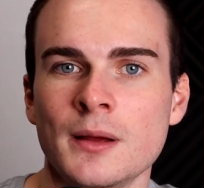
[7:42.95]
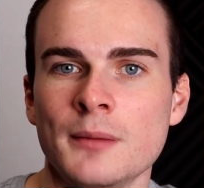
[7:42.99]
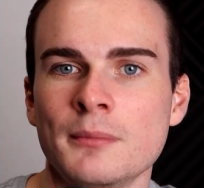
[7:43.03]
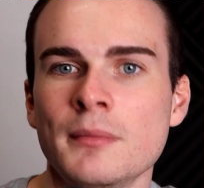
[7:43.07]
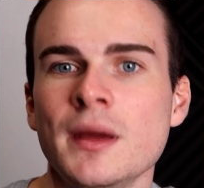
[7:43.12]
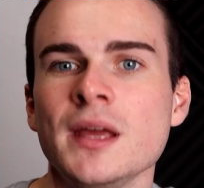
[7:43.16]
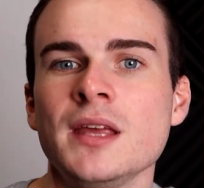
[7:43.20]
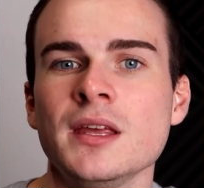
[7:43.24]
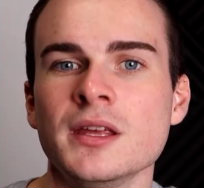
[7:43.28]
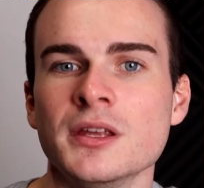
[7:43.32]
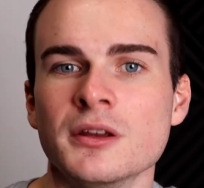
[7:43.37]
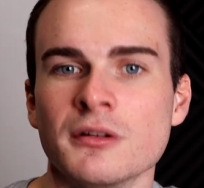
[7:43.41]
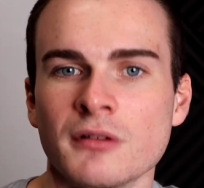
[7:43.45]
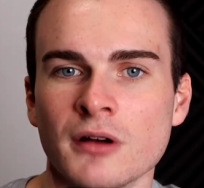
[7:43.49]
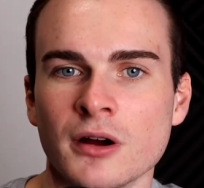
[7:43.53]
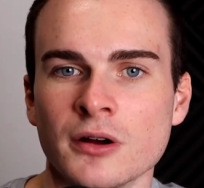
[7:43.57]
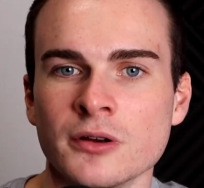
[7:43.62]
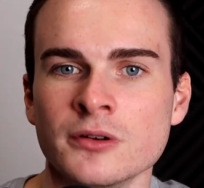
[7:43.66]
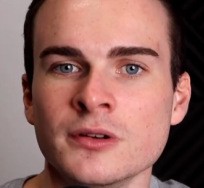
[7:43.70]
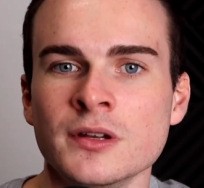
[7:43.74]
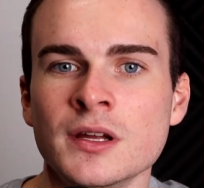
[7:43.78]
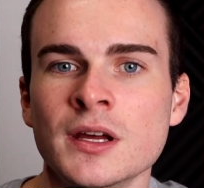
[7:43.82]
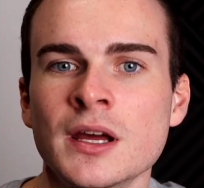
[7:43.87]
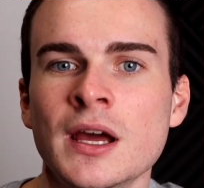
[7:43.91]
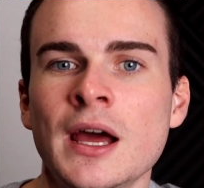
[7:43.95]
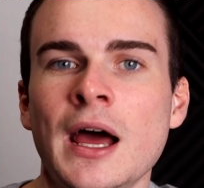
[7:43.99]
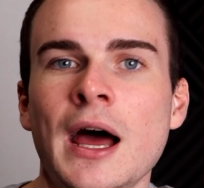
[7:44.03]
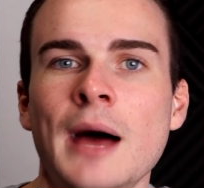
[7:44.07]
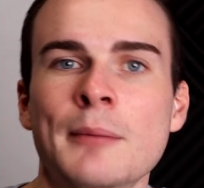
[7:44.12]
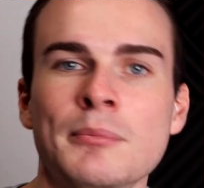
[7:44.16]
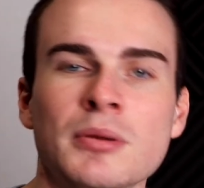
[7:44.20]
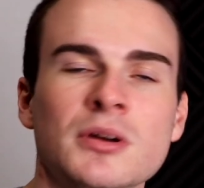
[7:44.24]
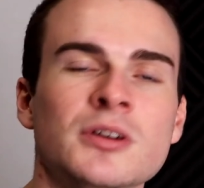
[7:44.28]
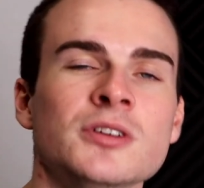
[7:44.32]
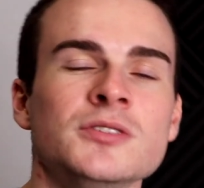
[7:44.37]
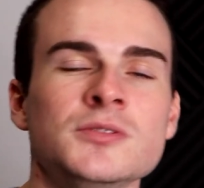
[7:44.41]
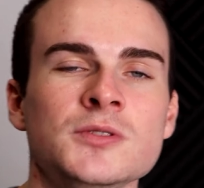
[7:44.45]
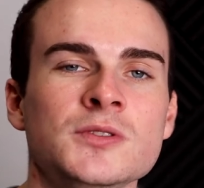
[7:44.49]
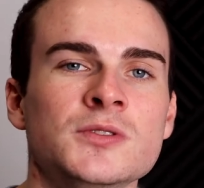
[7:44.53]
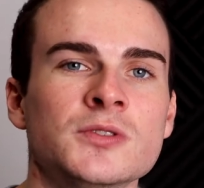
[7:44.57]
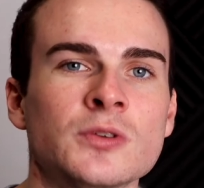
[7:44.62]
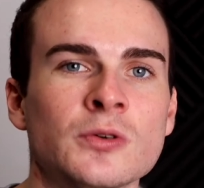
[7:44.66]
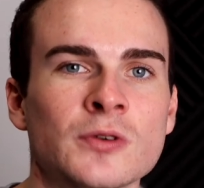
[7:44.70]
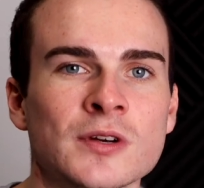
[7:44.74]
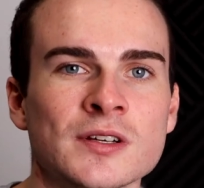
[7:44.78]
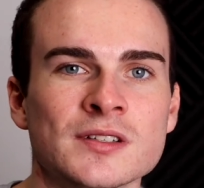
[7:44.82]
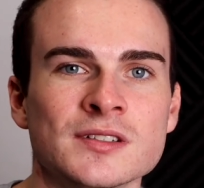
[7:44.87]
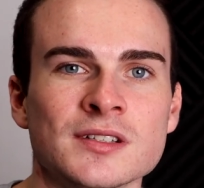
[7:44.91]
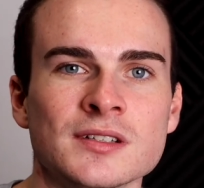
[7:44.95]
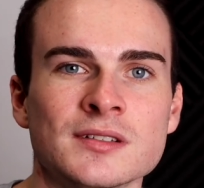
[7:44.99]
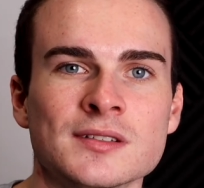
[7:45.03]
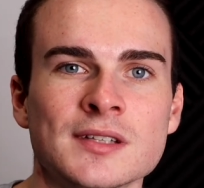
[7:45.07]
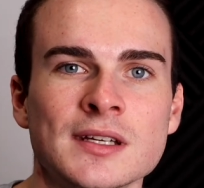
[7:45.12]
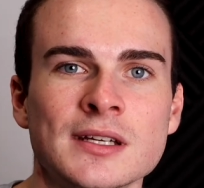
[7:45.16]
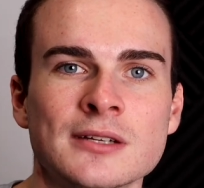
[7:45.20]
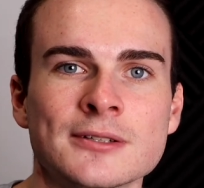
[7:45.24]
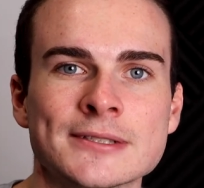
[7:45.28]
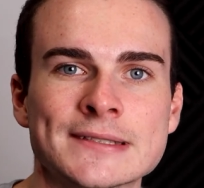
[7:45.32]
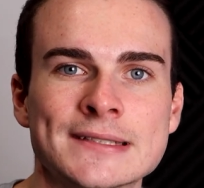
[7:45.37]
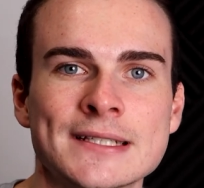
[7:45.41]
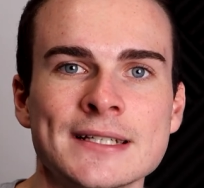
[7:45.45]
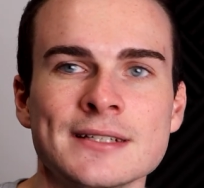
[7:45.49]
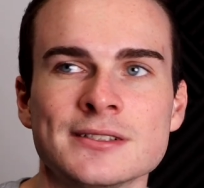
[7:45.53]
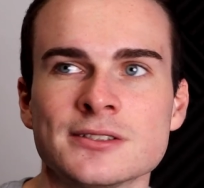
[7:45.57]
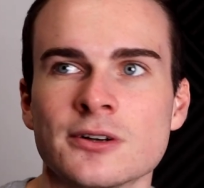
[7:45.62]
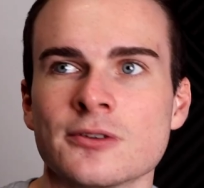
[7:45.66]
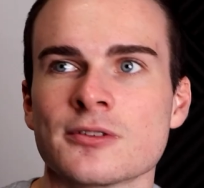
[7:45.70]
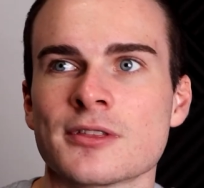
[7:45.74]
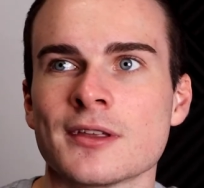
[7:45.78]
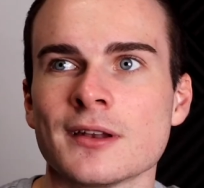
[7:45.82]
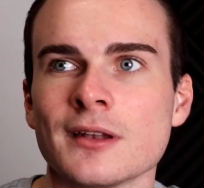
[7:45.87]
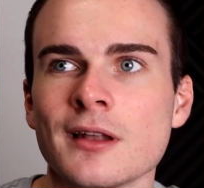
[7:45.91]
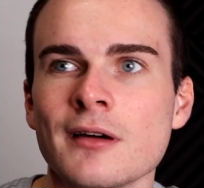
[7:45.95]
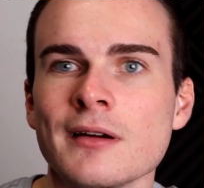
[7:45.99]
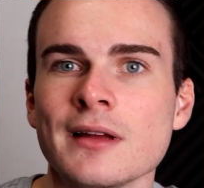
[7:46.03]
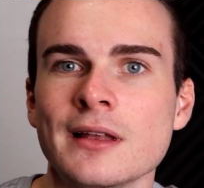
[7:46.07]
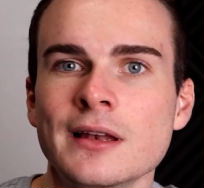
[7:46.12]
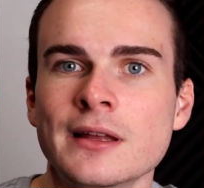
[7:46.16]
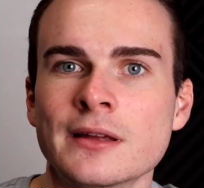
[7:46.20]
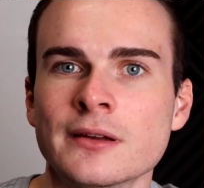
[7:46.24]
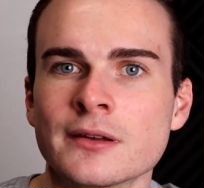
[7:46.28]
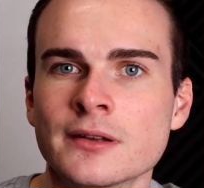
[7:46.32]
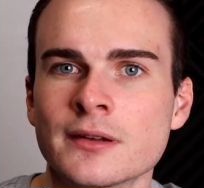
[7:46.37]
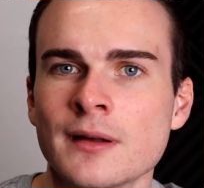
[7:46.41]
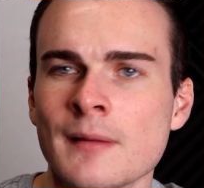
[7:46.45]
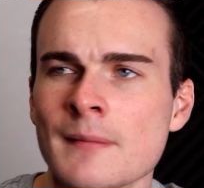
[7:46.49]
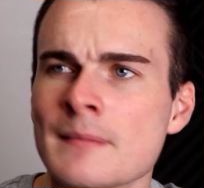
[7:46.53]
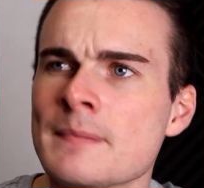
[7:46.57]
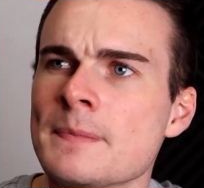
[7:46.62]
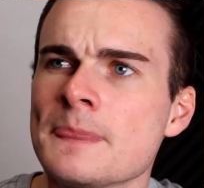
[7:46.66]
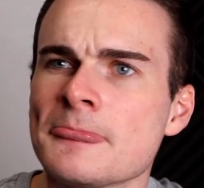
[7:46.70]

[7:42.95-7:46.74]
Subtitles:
make it your own, and because you saw it succeed on TikTok, the likelihood